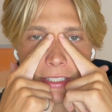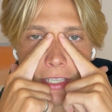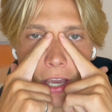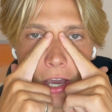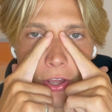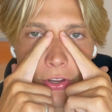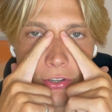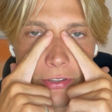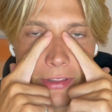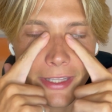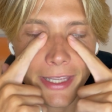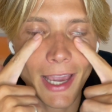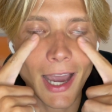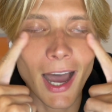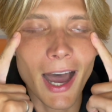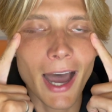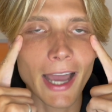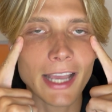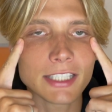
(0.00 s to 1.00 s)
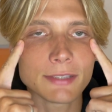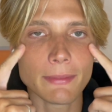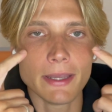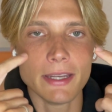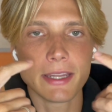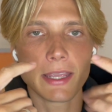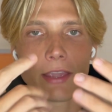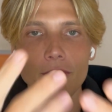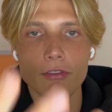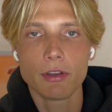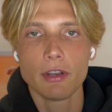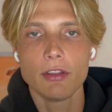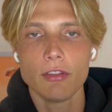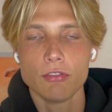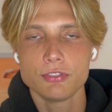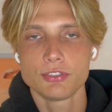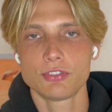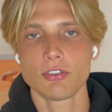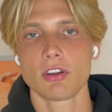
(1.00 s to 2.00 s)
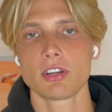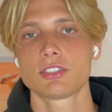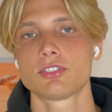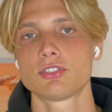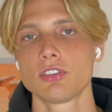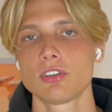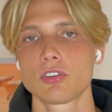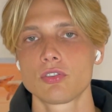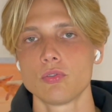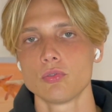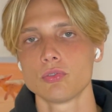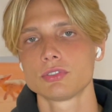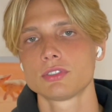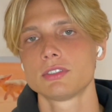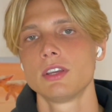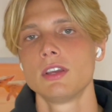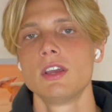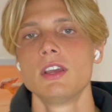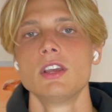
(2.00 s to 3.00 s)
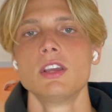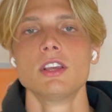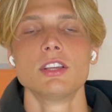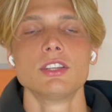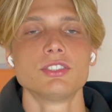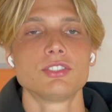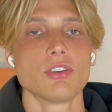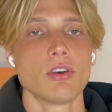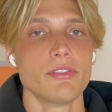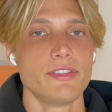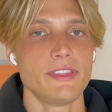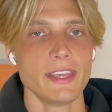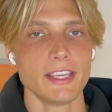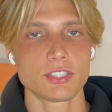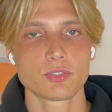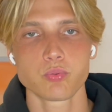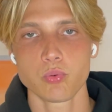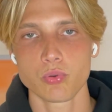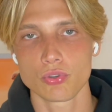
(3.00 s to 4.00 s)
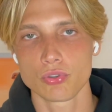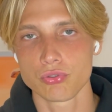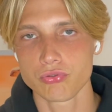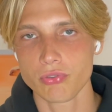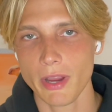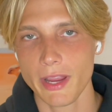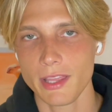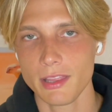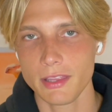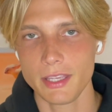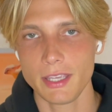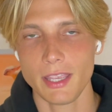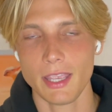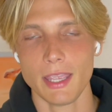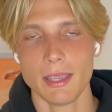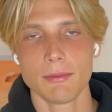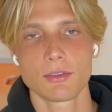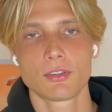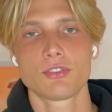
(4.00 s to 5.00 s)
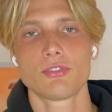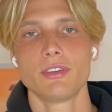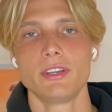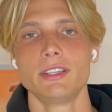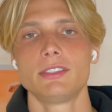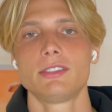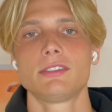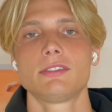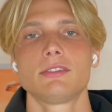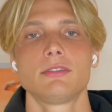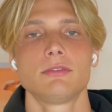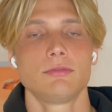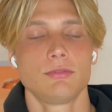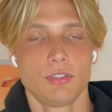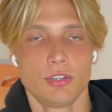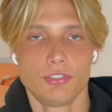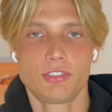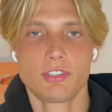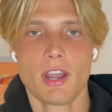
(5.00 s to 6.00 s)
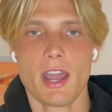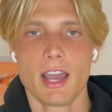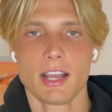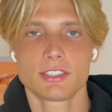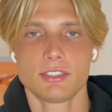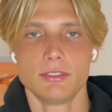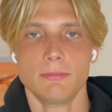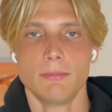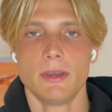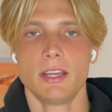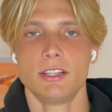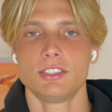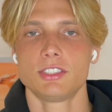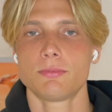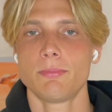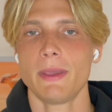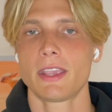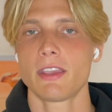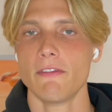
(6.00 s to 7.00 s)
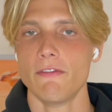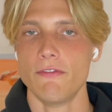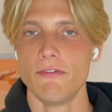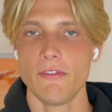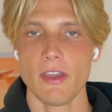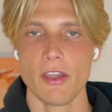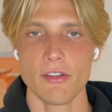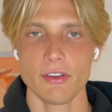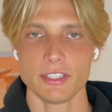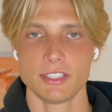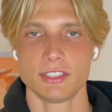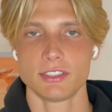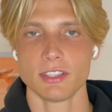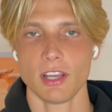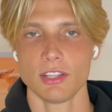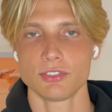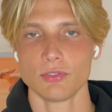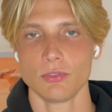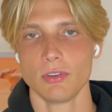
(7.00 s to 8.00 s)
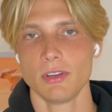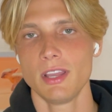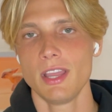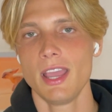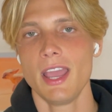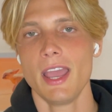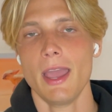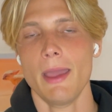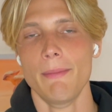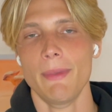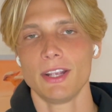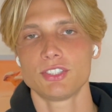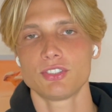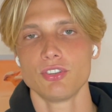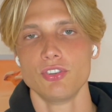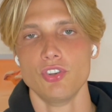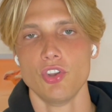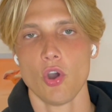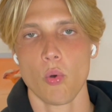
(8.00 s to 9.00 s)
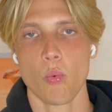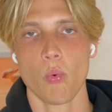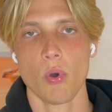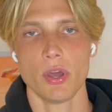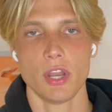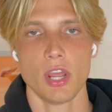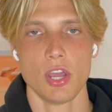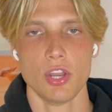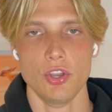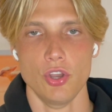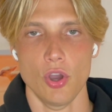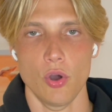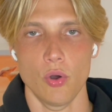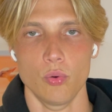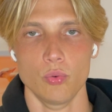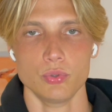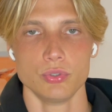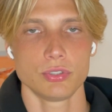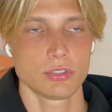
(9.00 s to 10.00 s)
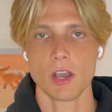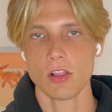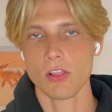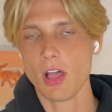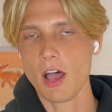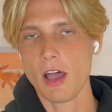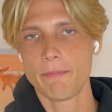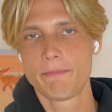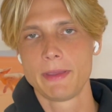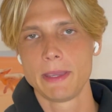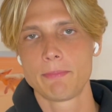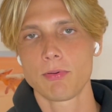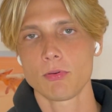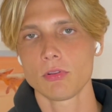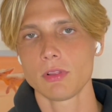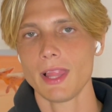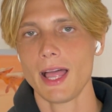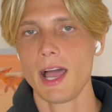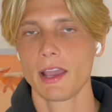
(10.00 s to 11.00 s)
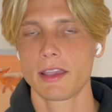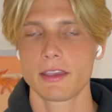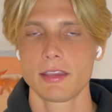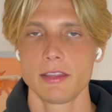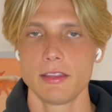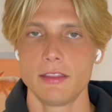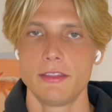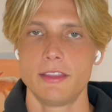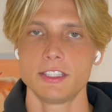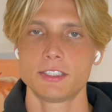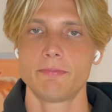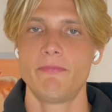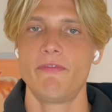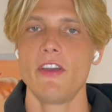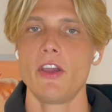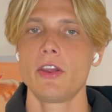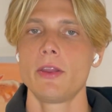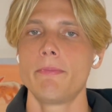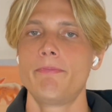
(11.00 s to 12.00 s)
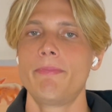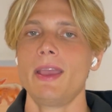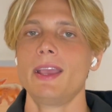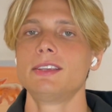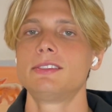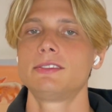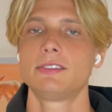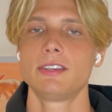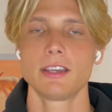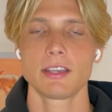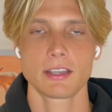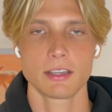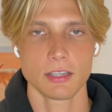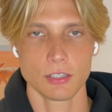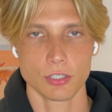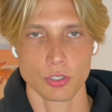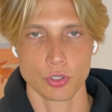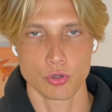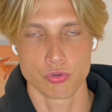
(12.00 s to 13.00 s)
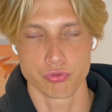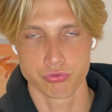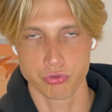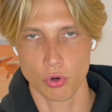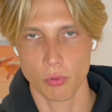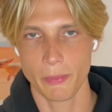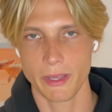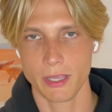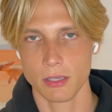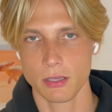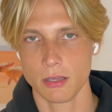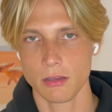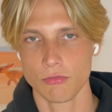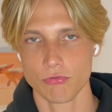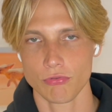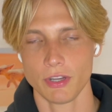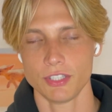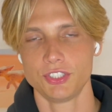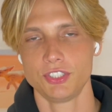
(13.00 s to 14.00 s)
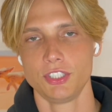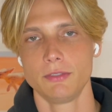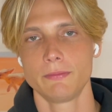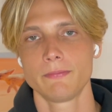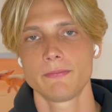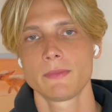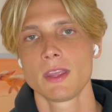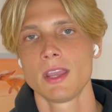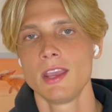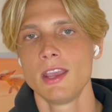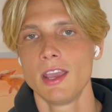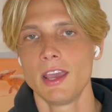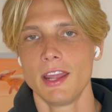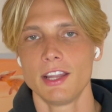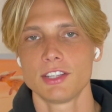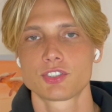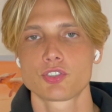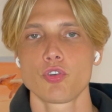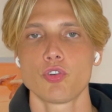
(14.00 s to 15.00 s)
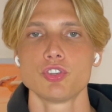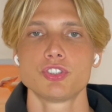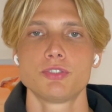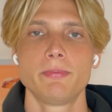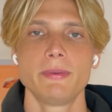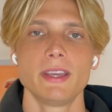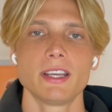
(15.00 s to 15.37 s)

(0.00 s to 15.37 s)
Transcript: under the eyes, man, to get rid of those dark circles. So this will greatly increase your attraction, man. Just make it very subtle and make sure no one knows. A lot of people lack this very basic grooming regime, and it's going to be